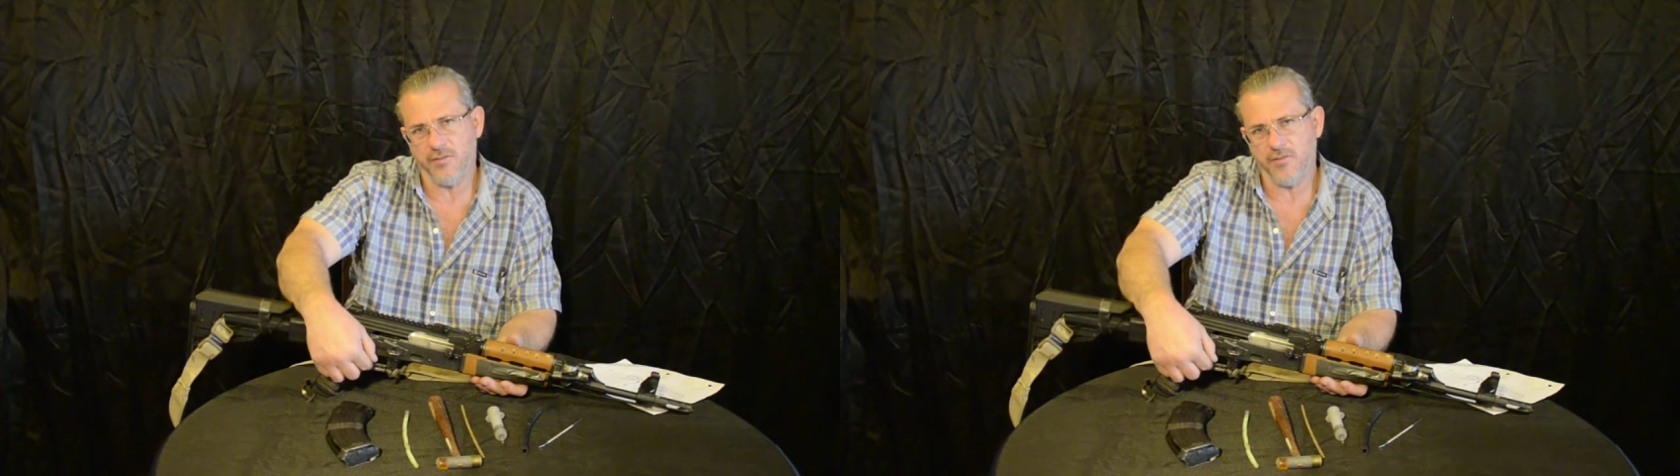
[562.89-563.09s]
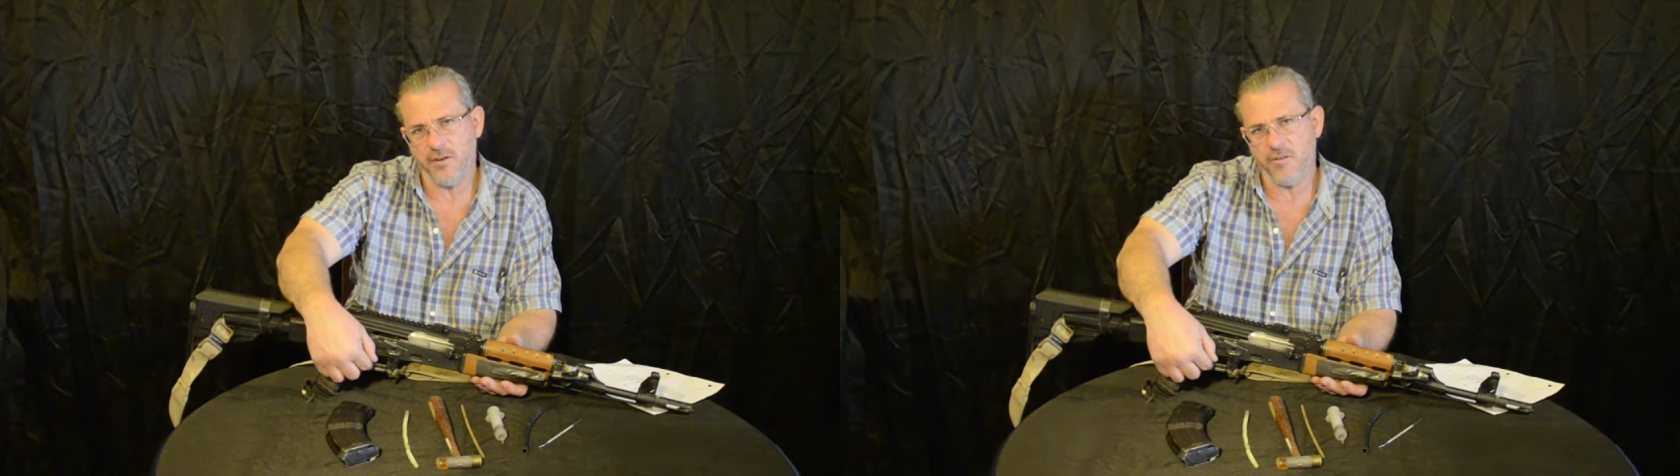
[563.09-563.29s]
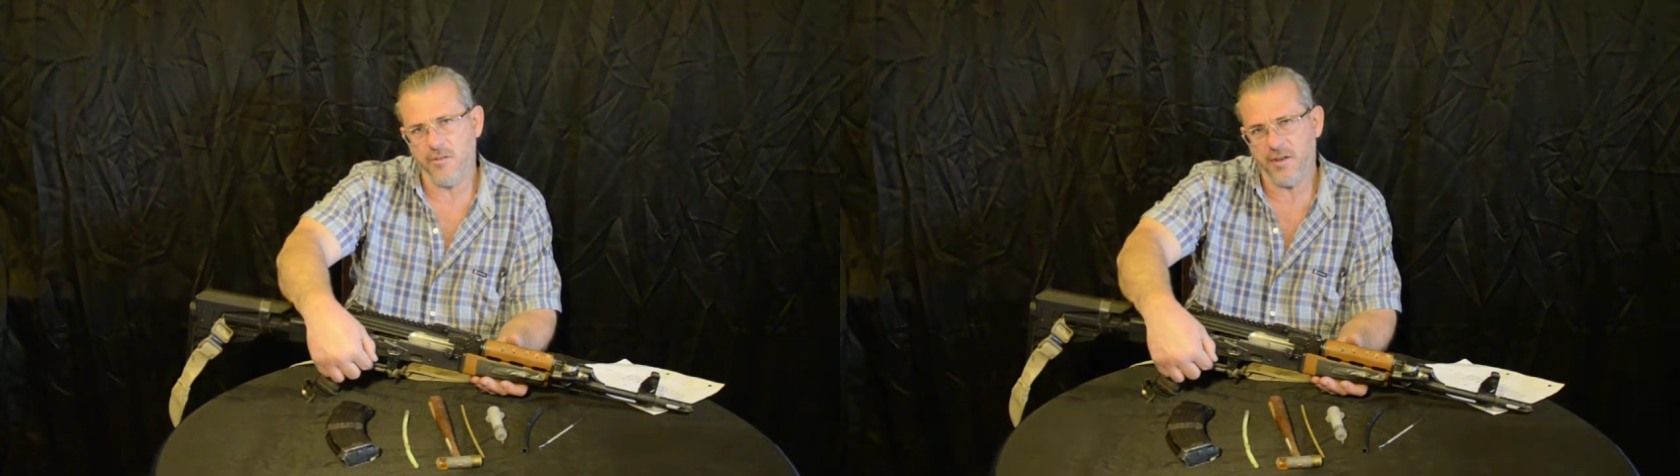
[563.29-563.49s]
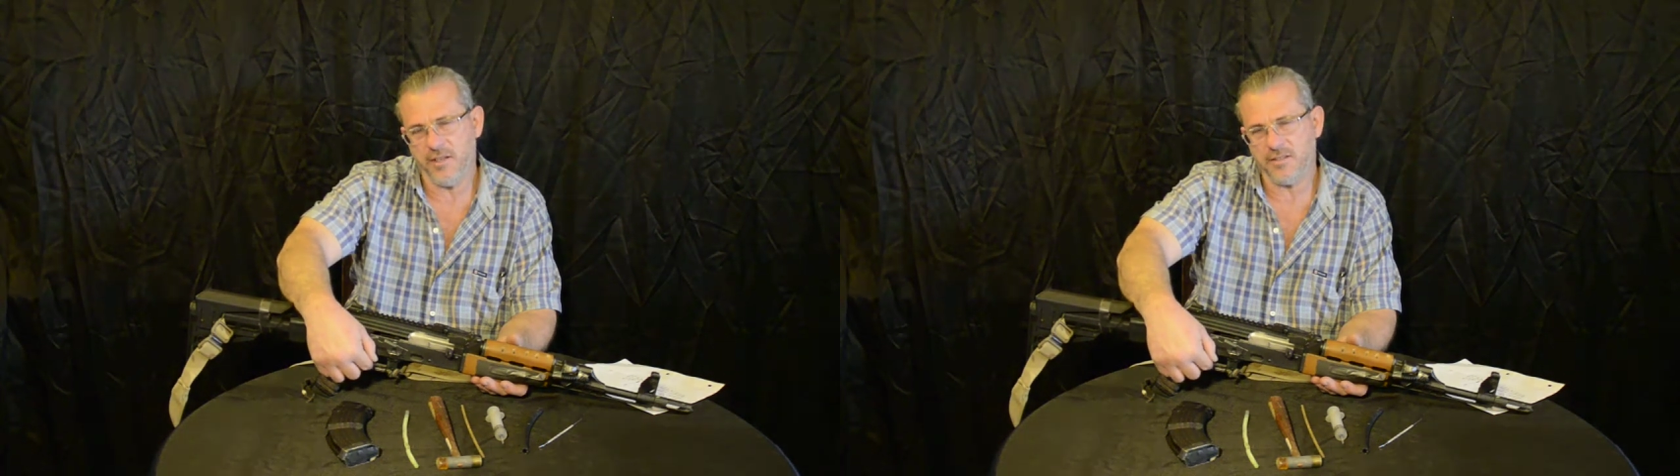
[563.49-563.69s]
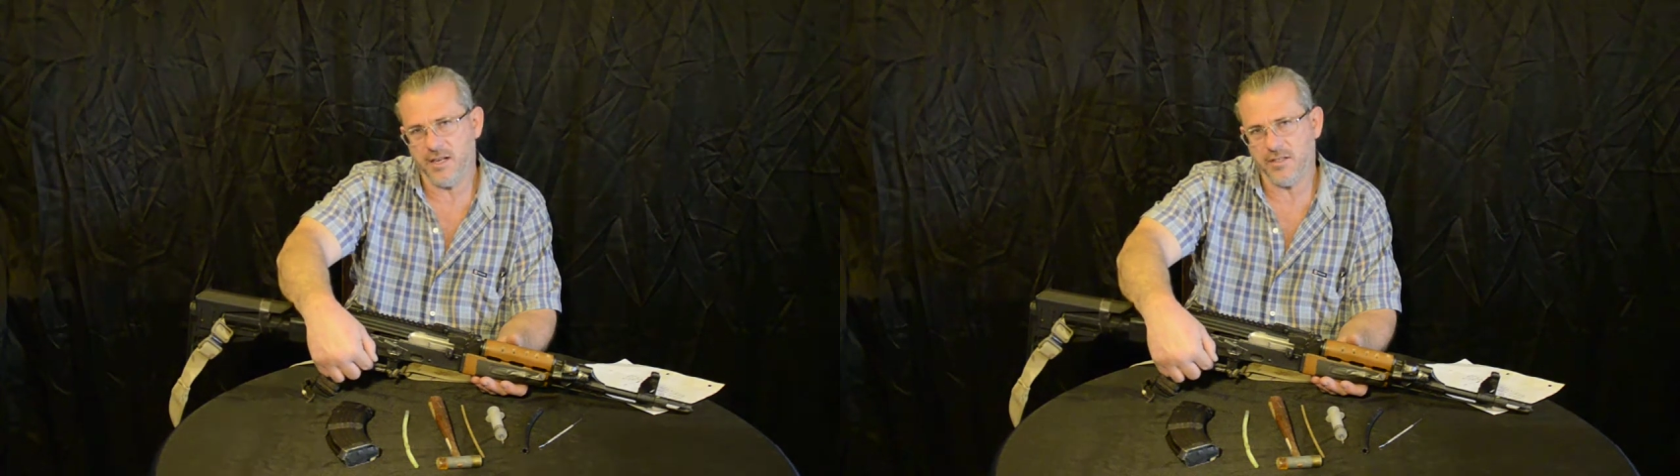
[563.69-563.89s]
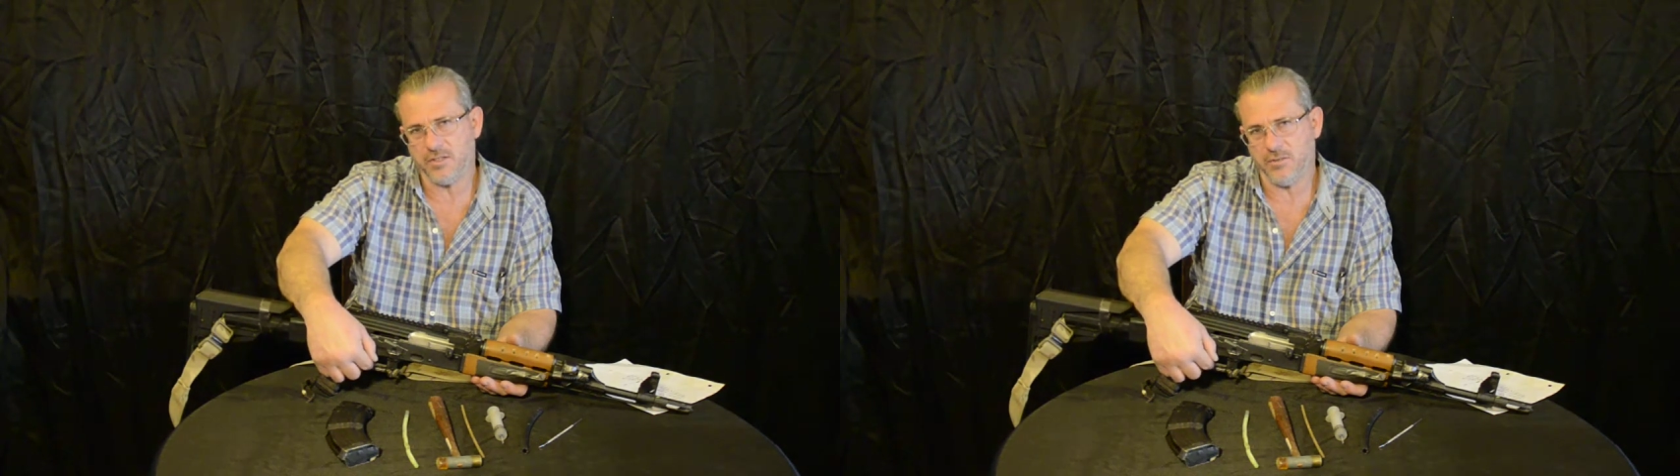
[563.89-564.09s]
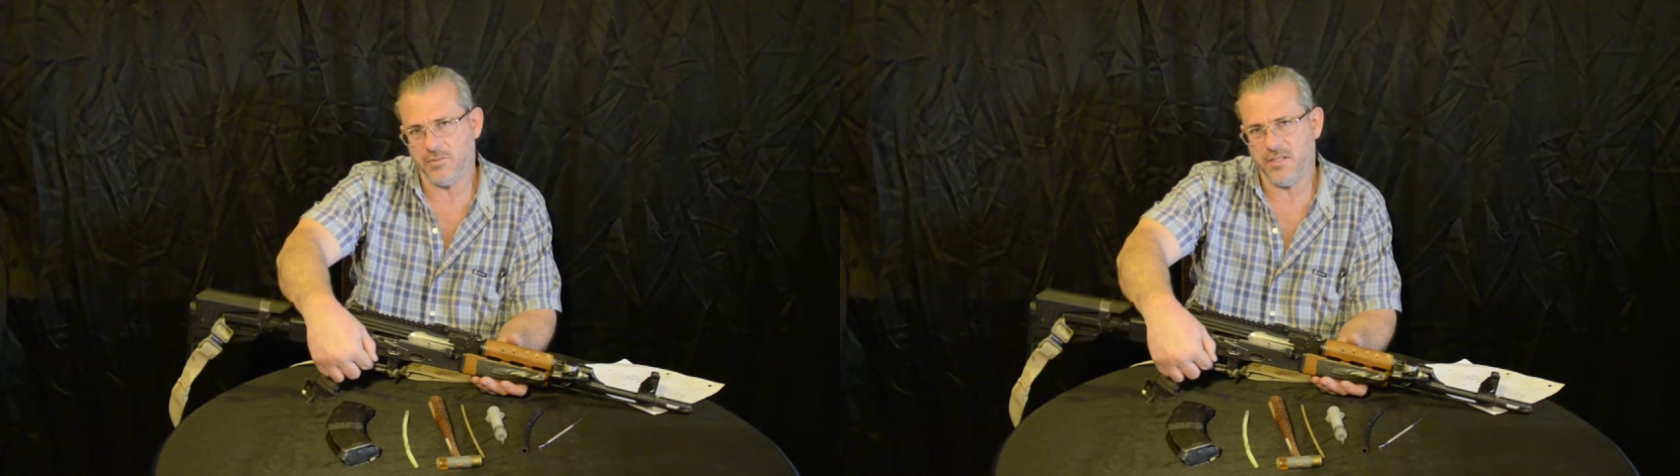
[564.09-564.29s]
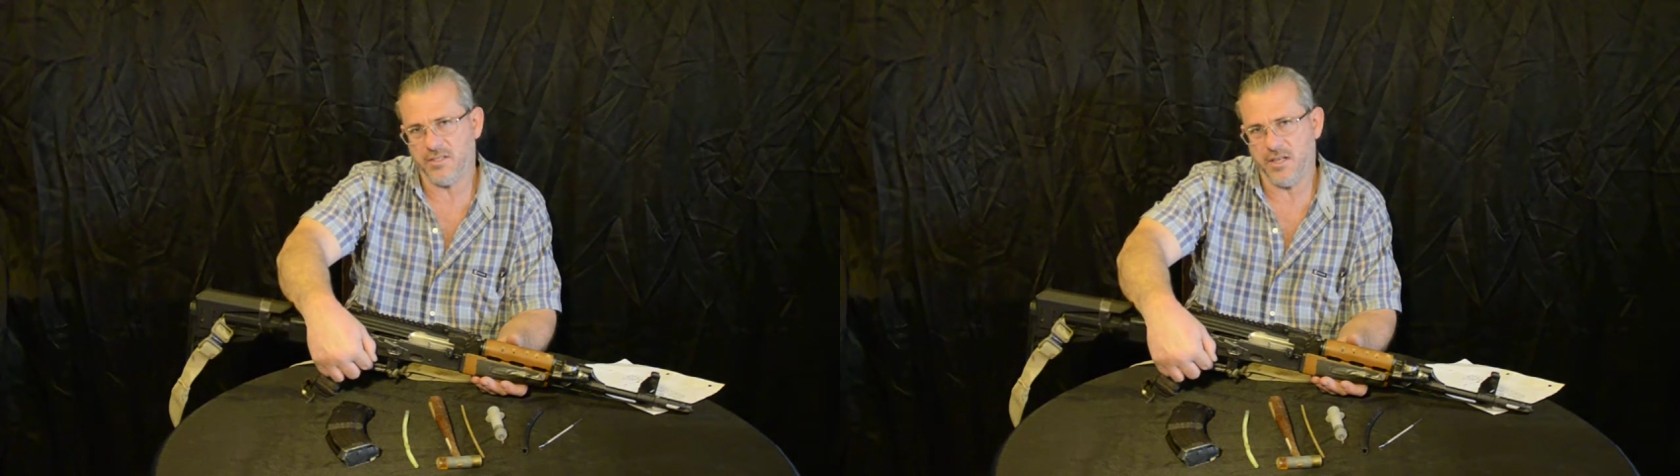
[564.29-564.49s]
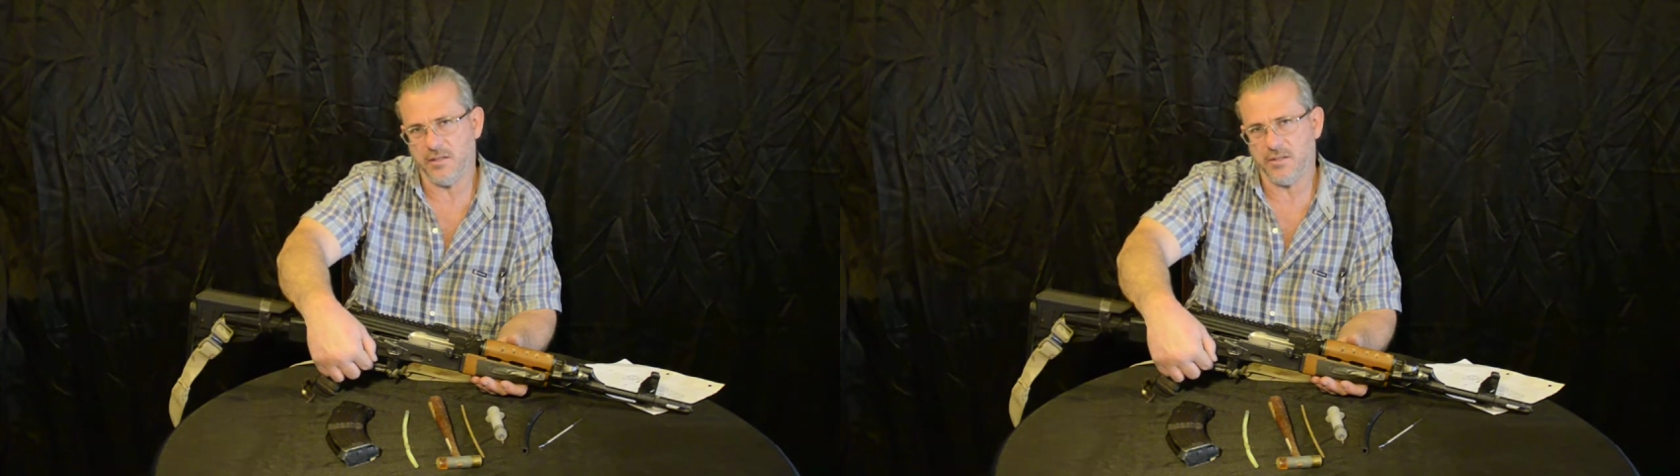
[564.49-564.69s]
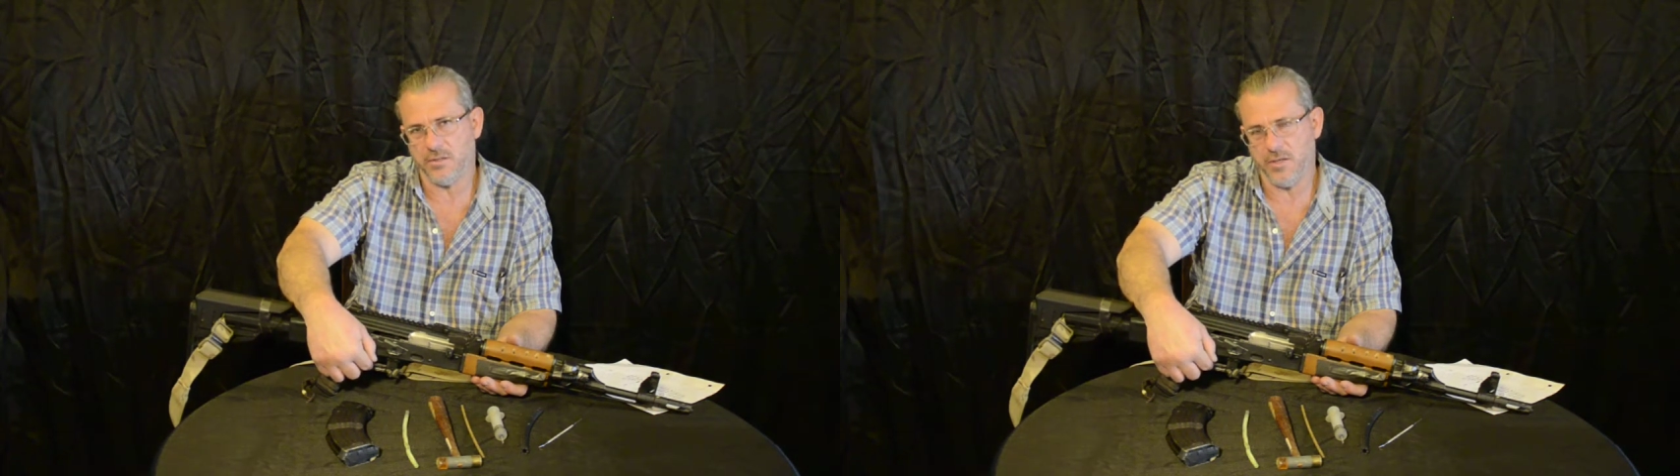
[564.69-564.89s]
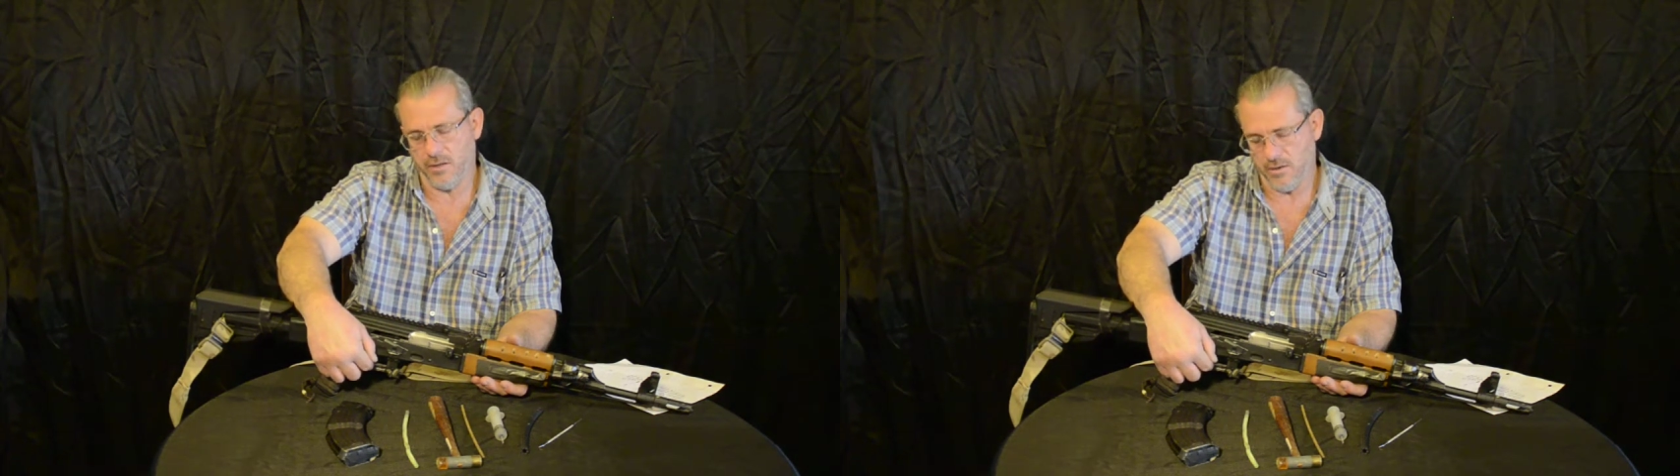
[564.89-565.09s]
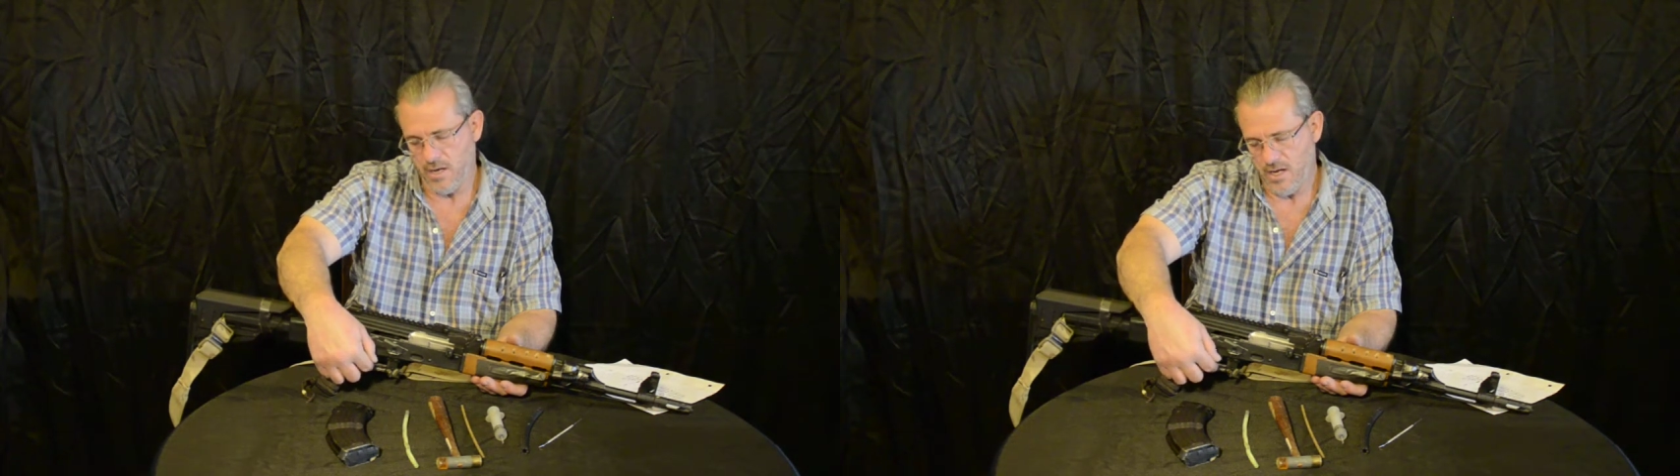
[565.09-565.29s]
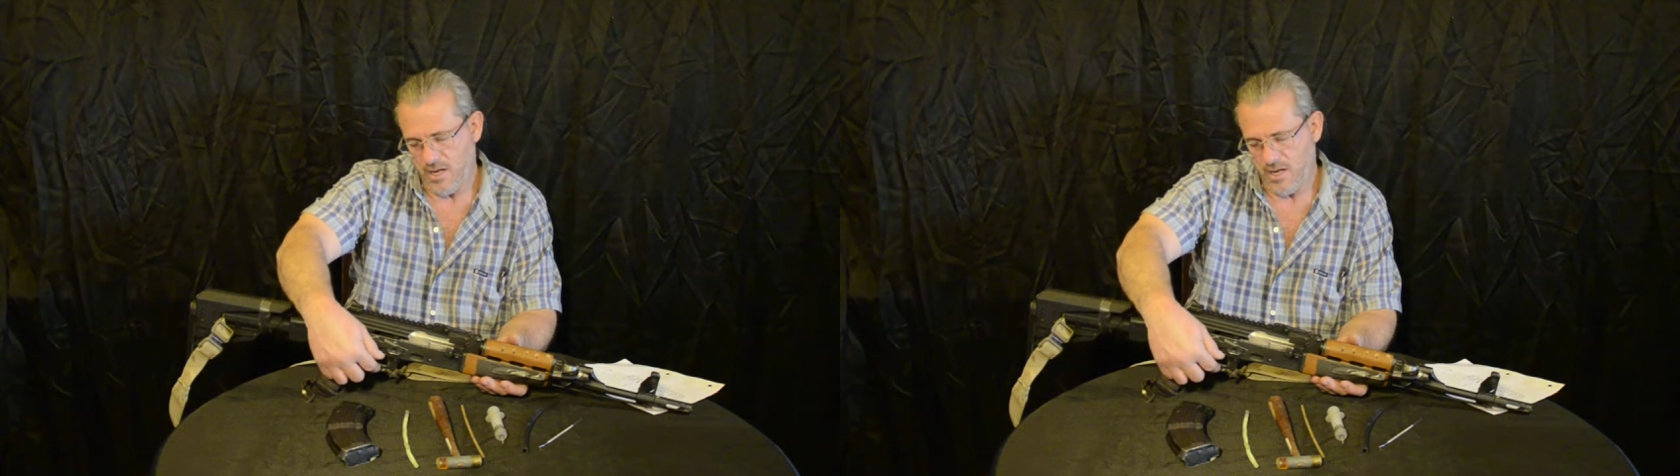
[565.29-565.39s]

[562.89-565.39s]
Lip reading: further than it takes to reset the trigger.